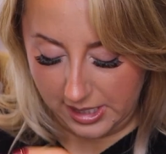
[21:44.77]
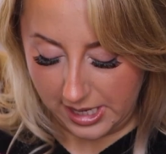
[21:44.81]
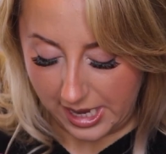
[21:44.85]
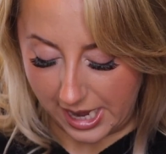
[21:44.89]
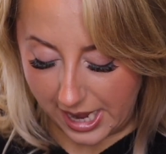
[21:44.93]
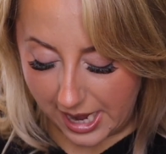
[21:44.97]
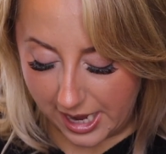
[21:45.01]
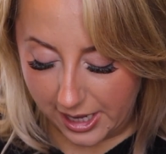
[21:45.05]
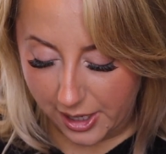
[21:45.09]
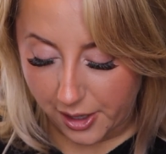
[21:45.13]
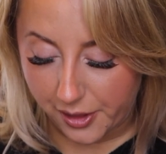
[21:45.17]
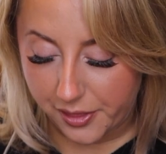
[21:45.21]

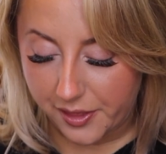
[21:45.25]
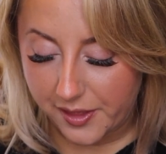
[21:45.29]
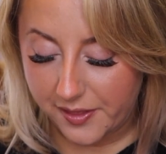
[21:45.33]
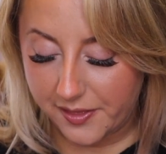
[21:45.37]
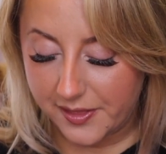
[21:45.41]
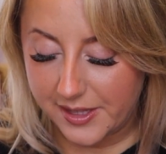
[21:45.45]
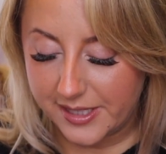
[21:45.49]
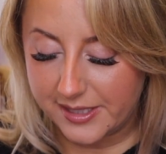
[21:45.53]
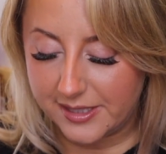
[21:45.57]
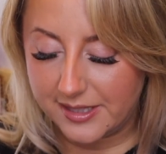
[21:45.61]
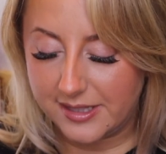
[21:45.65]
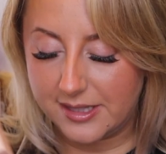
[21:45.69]
And I think
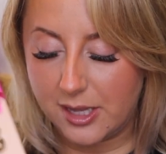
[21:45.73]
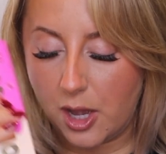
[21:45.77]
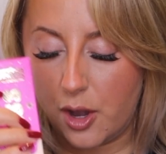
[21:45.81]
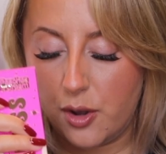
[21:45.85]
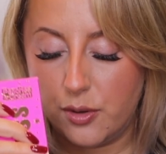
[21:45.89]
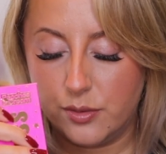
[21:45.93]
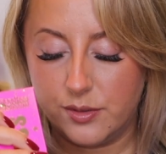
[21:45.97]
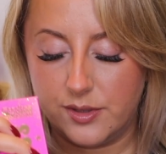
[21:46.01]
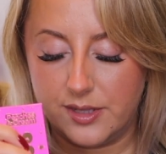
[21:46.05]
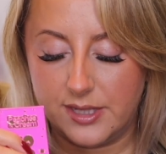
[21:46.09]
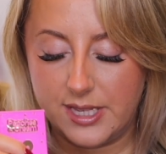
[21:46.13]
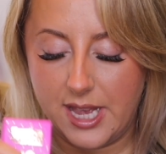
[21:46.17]
this
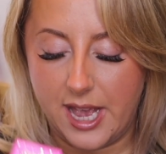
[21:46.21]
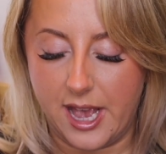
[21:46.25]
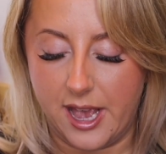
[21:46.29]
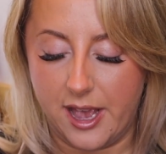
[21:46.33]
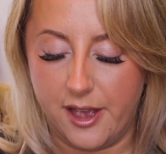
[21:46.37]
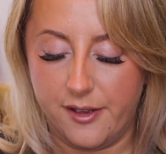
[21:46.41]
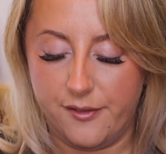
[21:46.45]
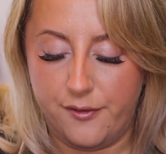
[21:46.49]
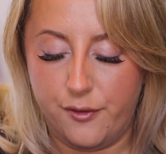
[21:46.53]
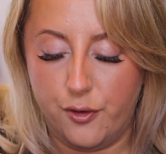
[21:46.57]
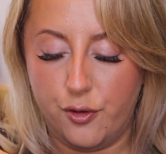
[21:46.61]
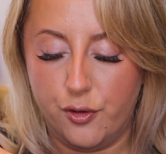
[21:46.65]
whole
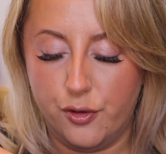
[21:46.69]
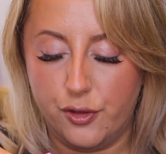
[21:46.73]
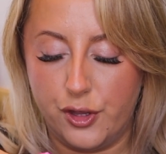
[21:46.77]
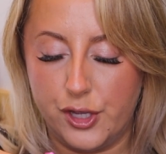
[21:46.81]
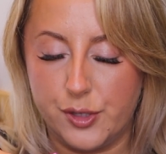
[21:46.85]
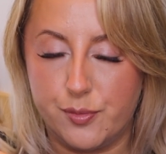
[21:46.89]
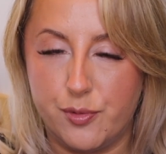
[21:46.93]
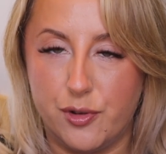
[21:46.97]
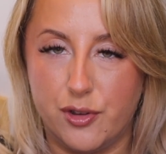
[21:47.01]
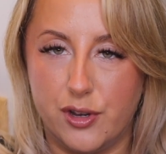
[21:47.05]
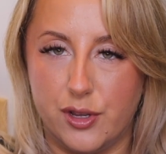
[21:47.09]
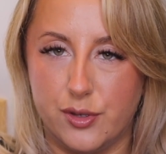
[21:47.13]
set for all those
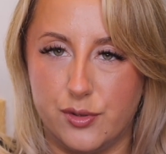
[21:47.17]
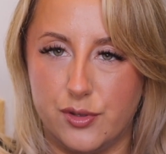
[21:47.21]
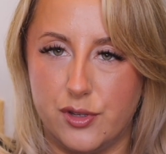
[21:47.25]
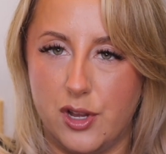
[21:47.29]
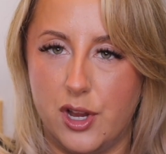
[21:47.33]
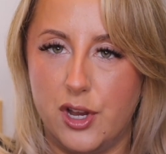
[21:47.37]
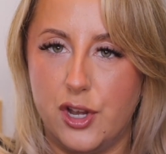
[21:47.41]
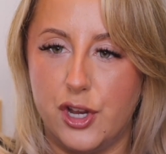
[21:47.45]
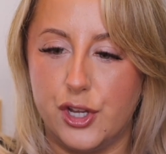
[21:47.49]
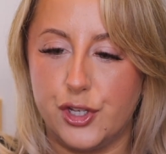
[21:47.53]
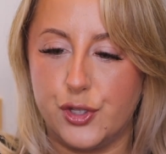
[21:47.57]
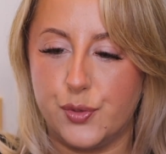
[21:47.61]
products was
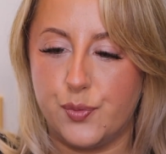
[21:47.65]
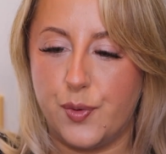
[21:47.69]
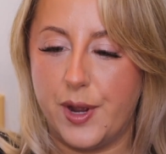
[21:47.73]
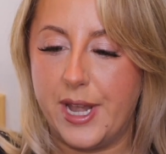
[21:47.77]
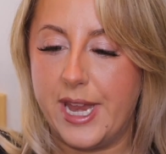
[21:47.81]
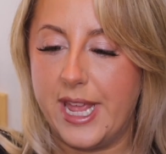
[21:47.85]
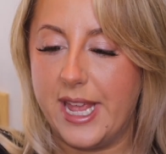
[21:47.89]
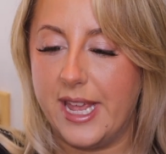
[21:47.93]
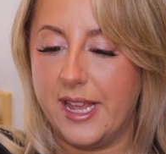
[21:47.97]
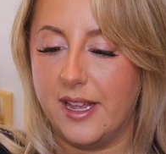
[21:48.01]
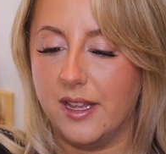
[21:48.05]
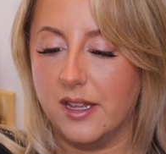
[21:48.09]
only like
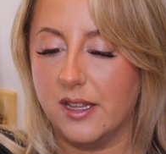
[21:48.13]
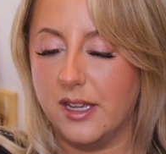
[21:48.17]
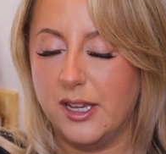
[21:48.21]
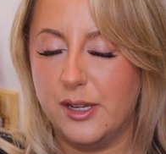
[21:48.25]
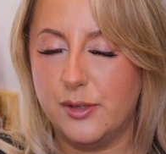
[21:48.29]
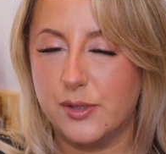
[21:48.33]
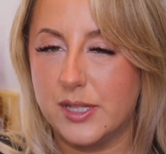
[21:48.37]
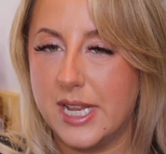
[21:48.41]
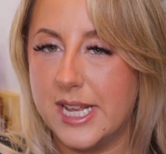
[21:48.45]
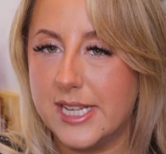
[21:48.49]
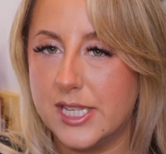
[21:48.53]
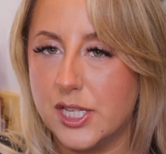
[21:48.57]
it
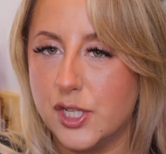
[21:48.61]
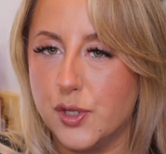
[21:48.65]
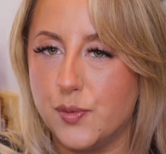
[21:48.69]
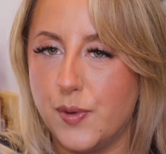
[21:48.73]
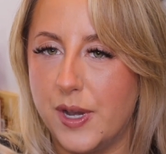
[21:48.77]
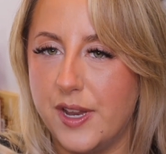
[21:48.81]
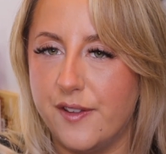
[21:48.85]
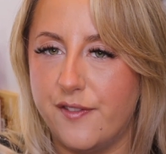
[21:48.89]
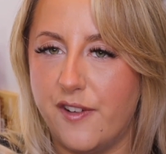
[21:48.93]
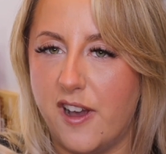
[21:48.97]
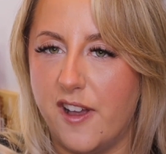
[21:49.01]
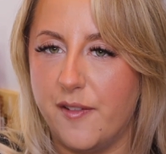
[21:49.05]
was less than
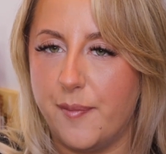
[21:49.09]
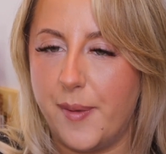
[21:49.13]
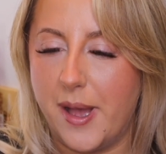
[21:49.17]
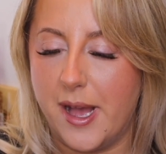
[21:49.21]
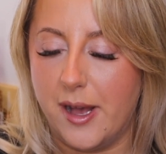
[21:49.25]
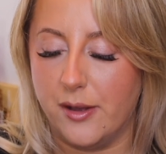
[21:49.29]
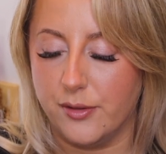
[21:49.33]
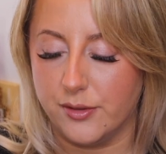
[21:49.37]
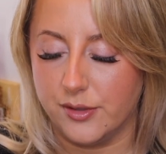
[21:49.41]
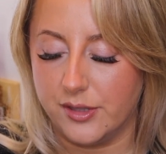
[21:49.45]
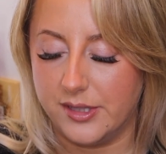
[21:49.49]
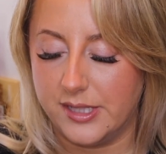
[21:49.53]

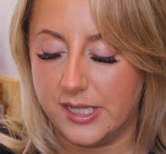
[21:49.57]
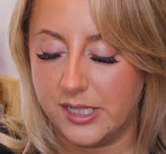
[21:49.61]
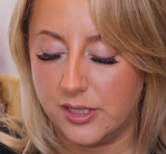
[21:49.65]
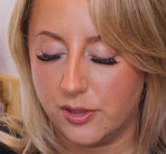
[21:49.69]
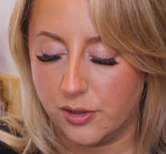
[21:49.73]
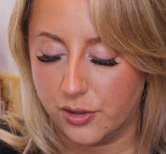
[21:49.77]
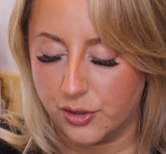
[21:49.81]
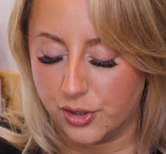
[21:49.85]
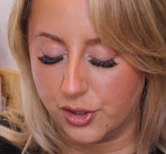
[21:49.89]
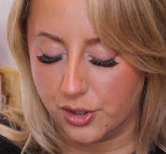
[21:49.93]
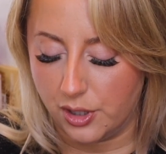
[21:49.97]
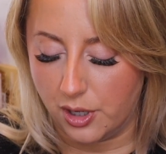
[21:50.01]
£25 on
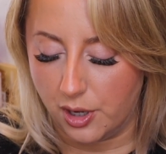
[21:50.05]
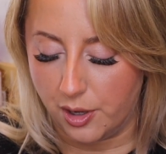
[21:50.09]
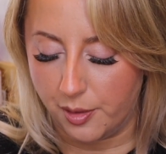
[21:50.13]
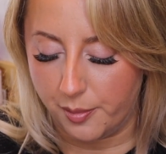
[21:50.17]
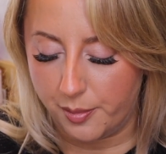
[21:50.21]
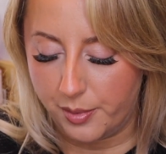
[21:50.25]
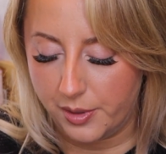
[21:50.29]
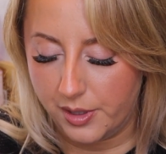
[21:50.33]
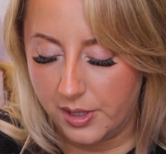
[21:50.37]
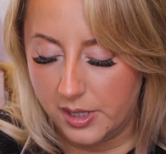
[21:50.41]
TikTok Shop.